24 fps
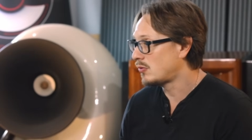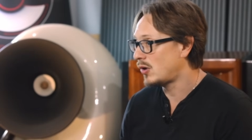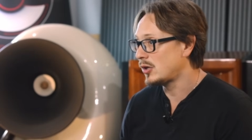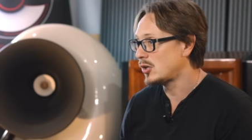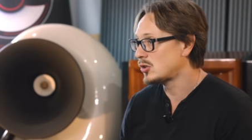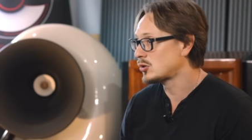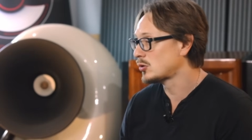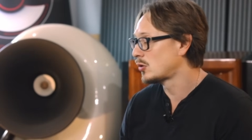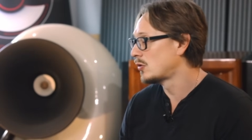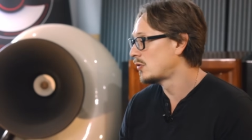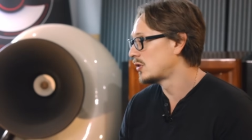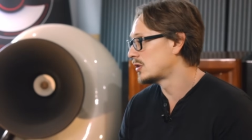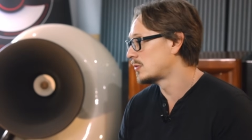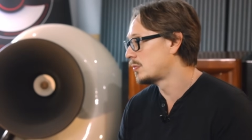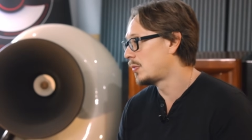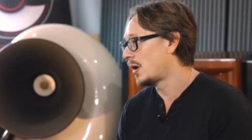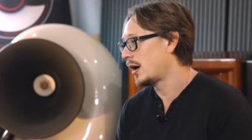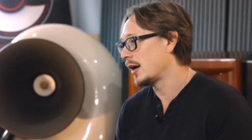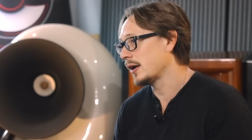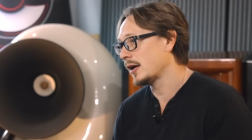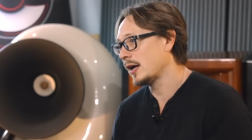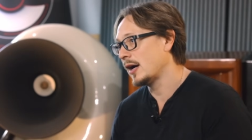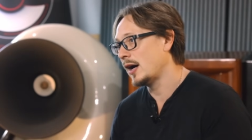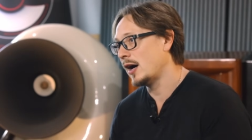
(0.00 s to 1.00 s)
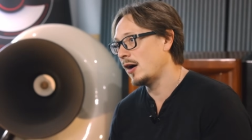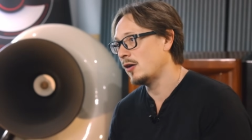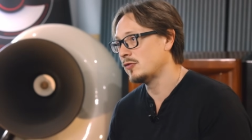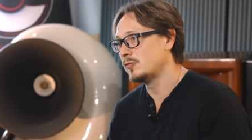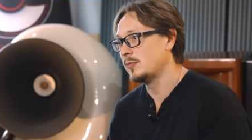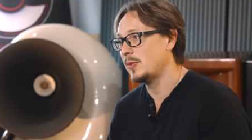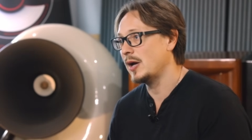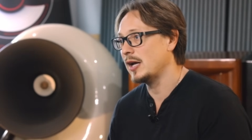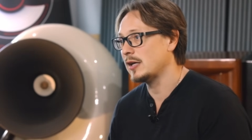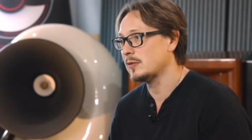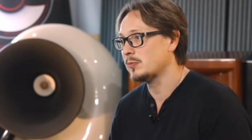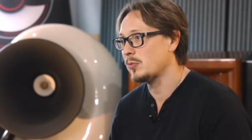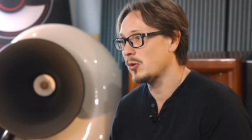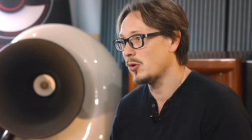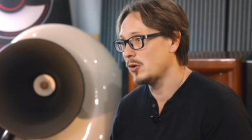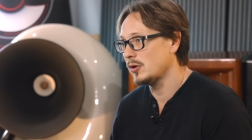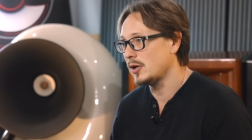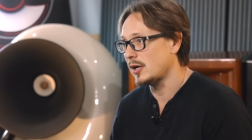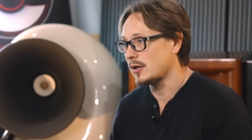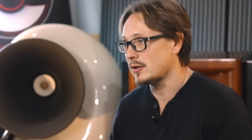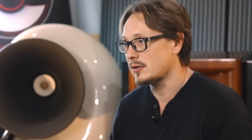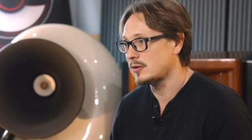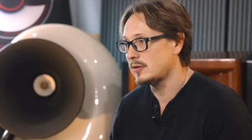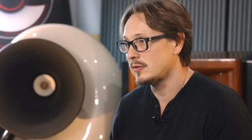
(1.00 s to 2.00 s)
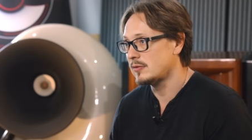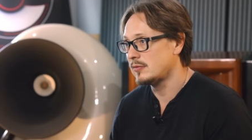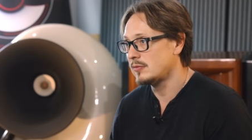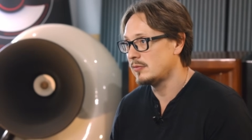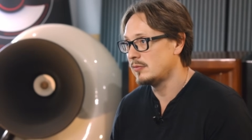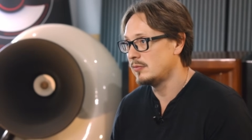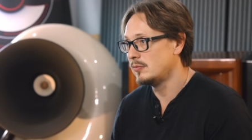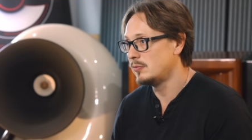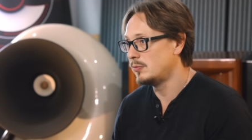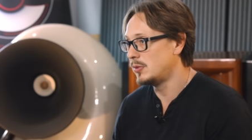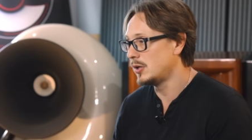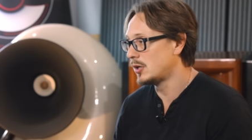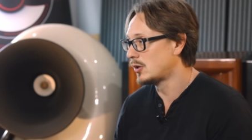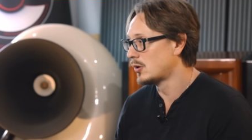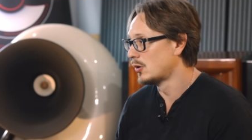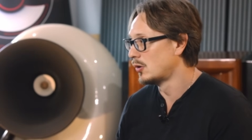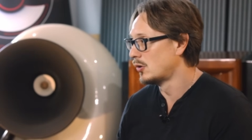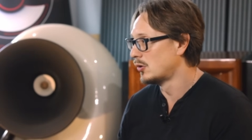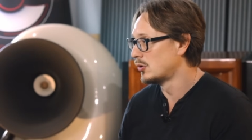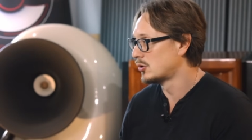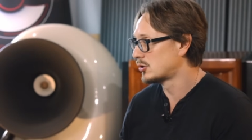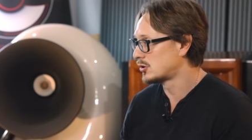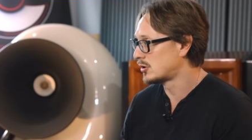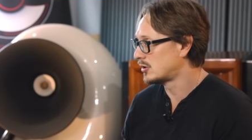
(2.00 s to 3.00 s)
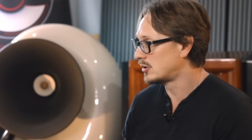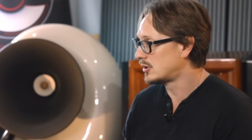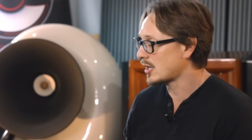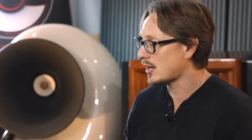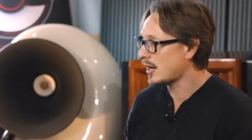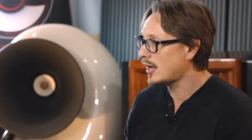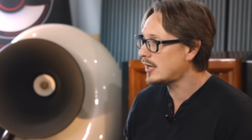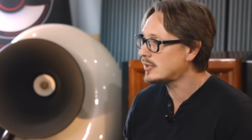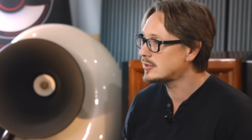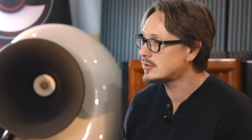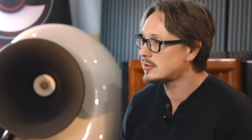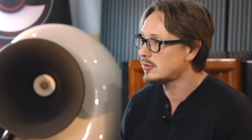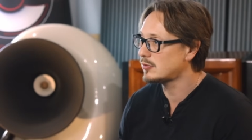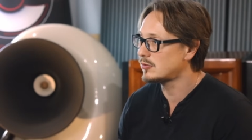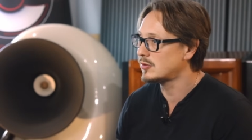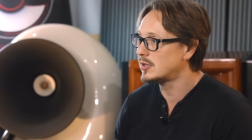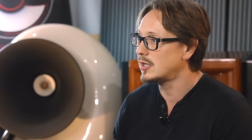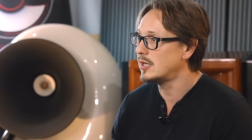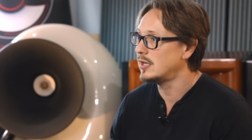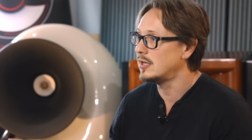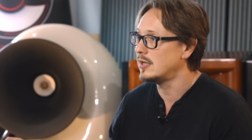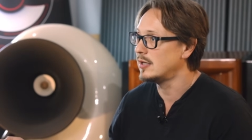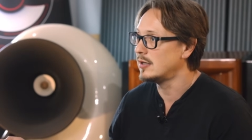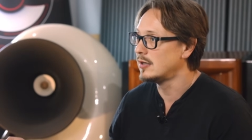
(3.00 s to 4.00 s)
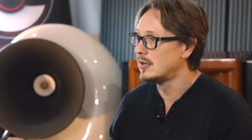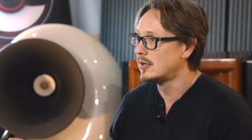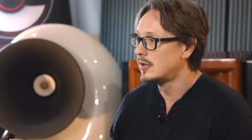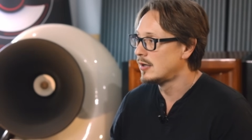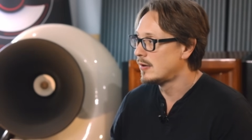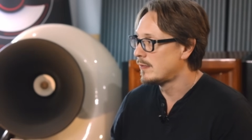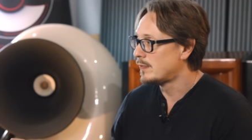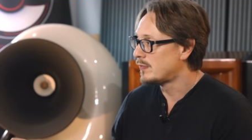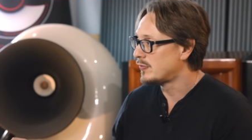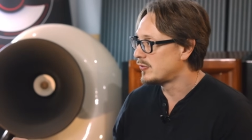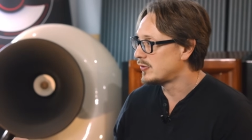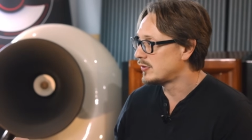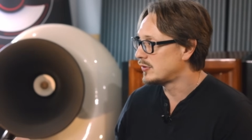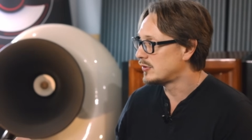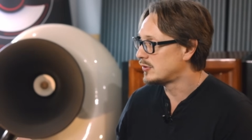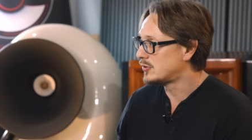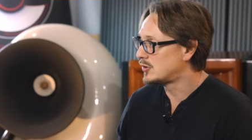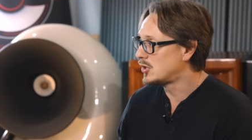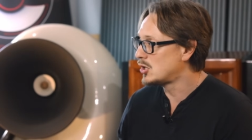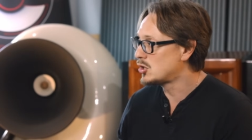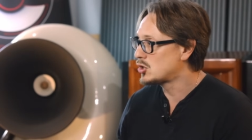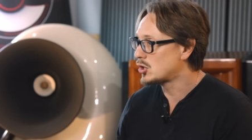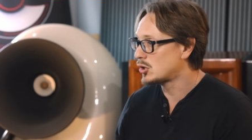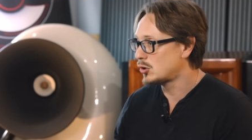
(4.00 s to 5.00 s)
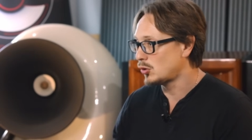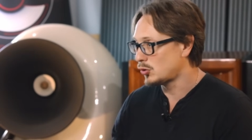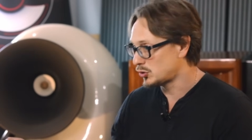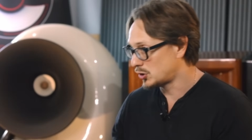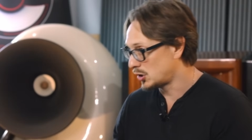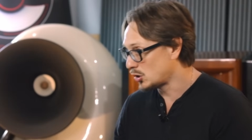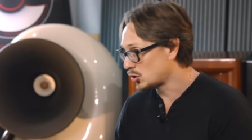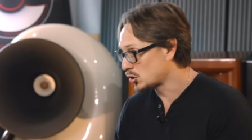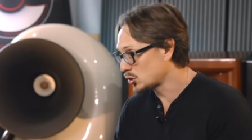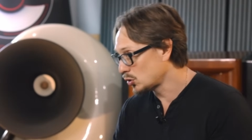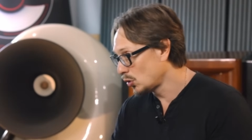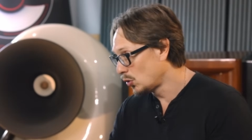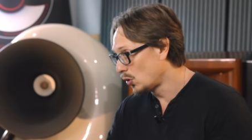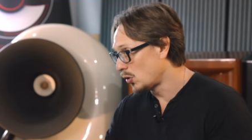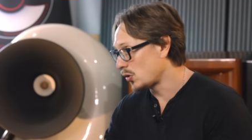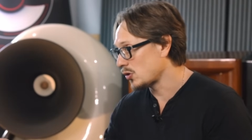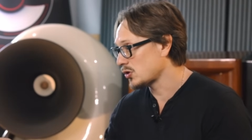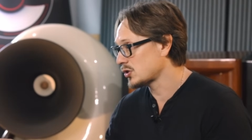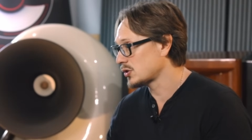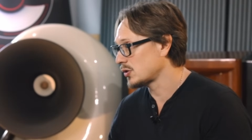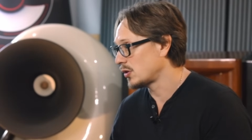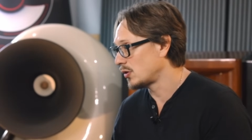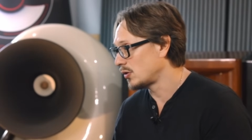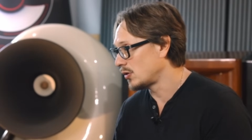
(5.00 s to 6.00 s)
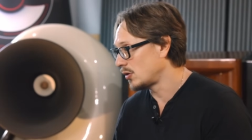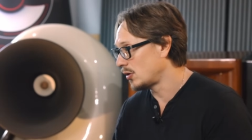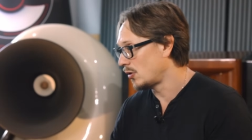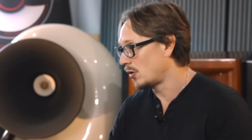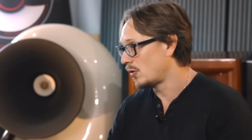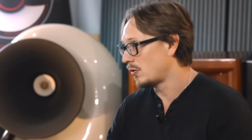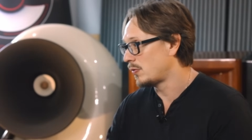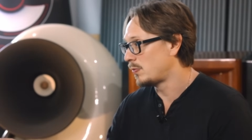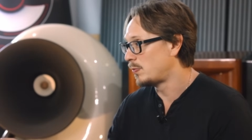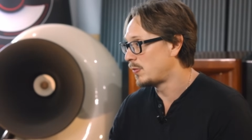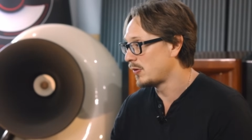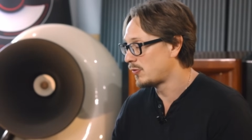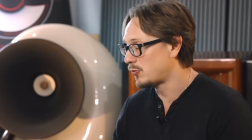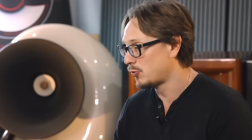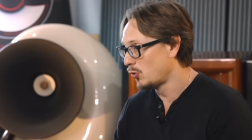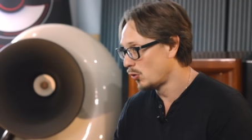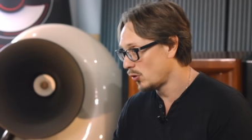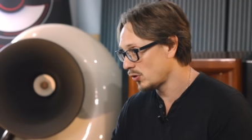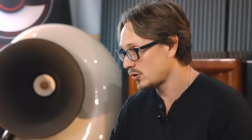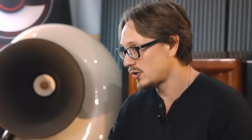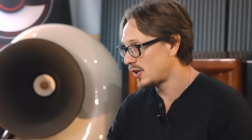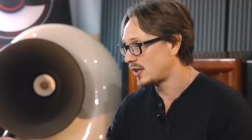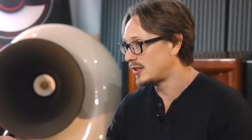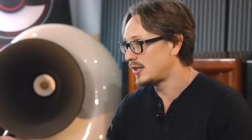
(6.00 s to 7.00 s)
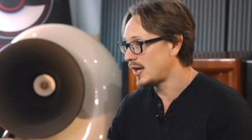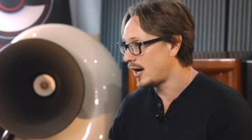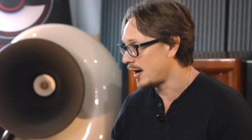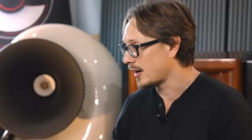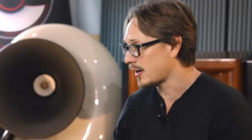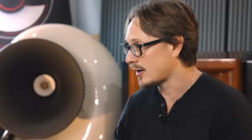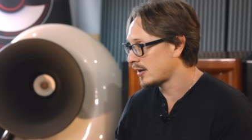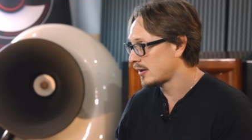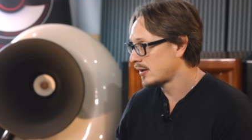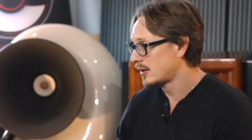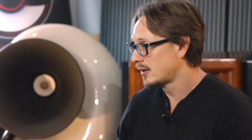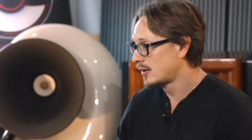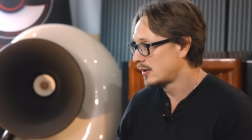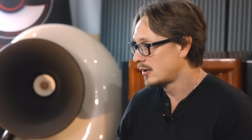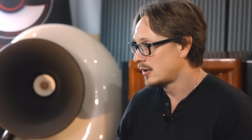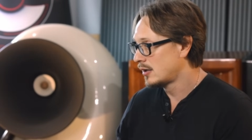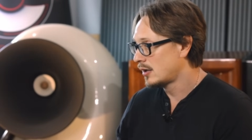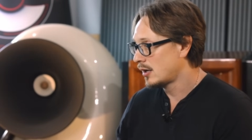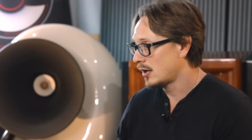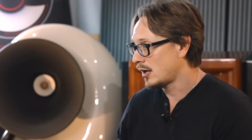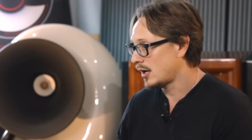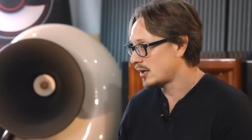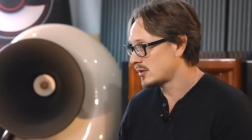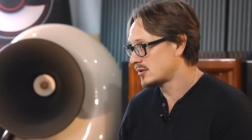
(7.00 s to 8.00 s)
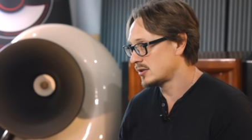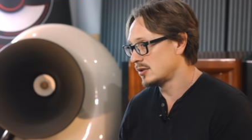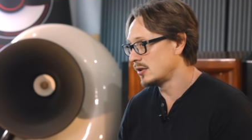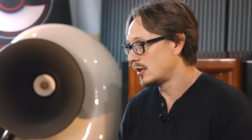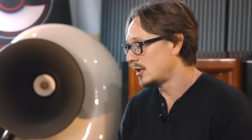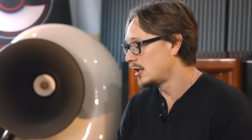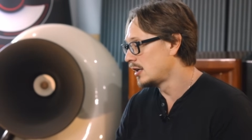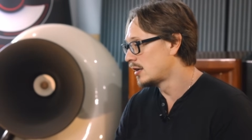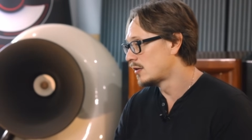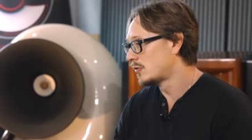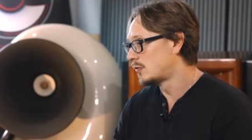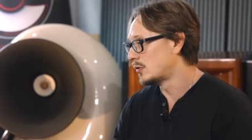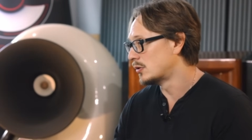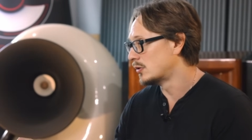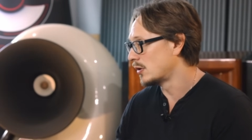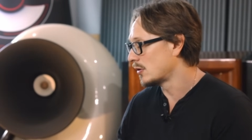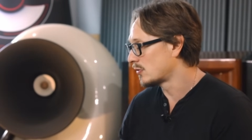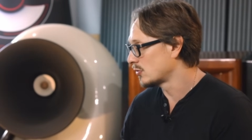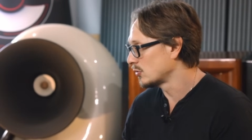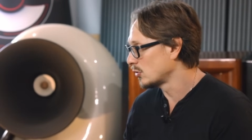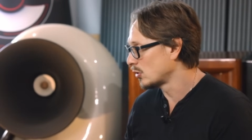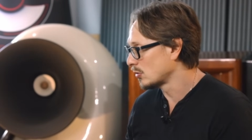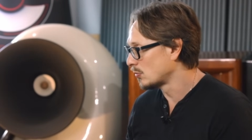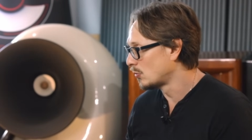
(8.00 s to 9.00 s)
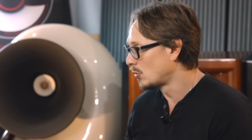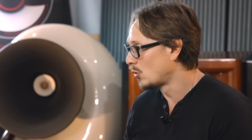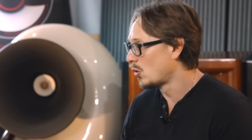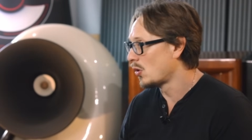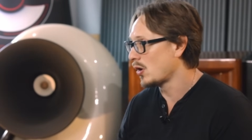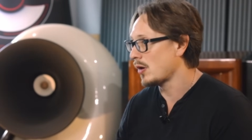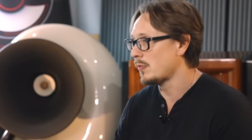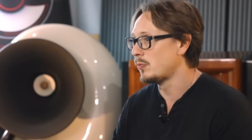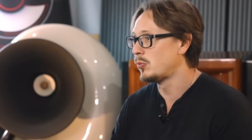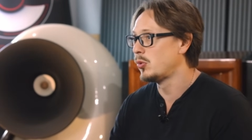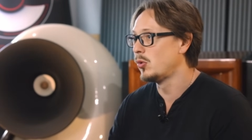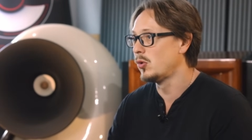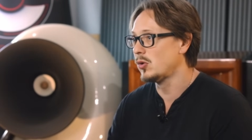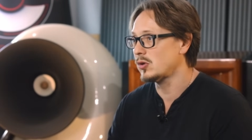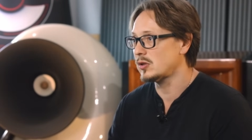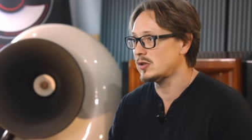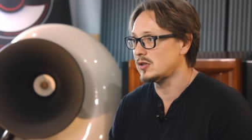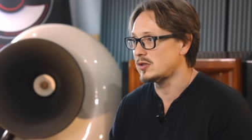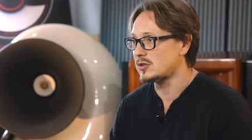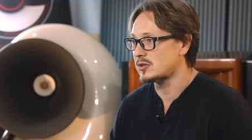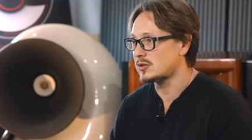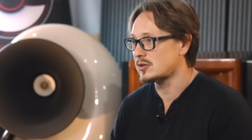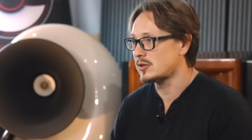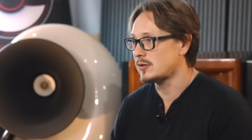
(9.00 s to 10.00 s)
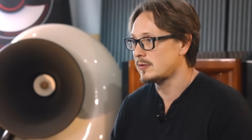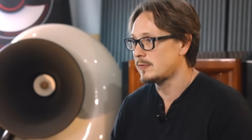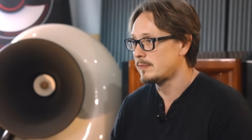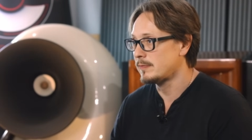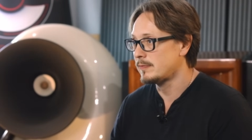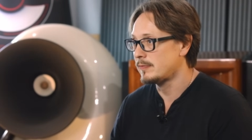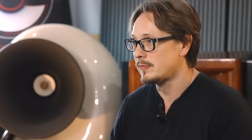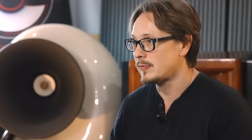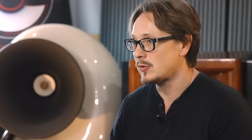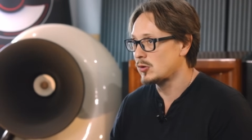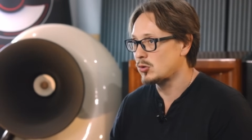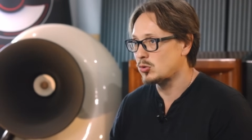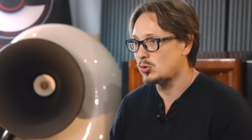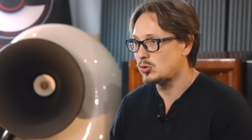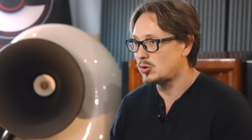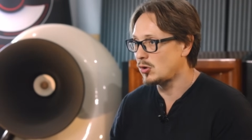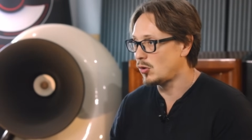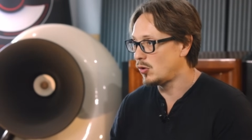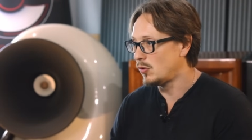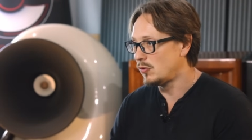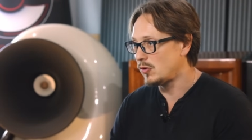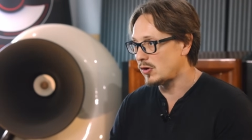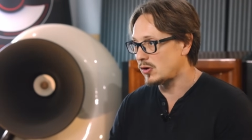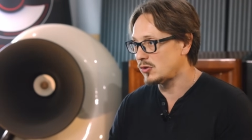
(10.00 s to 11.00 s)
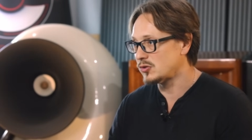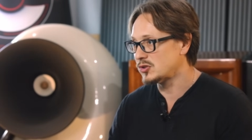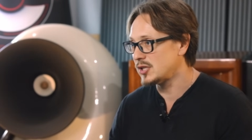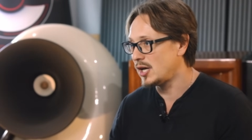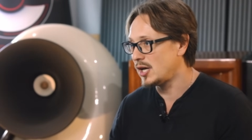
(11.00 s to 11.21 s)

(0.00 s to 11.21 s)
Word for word: one is always buying half-baked product because the rest of the digitals, the source of before the DAC has an equal, if not more, importance to the overall